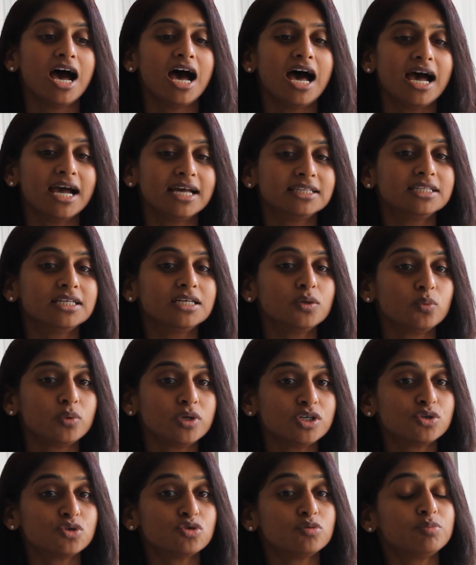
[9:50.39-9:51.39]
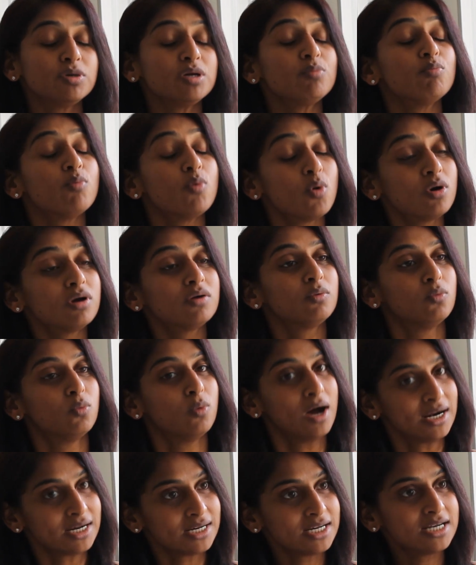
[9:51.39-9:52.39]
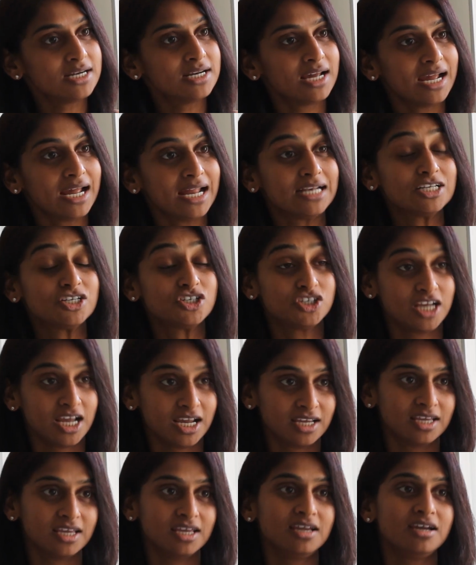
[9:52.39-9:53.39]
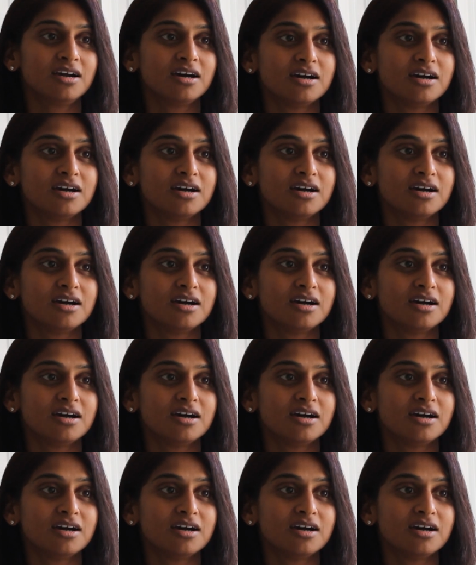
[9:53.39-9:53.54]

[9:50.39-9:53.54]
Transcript: I think we should be more worried and checking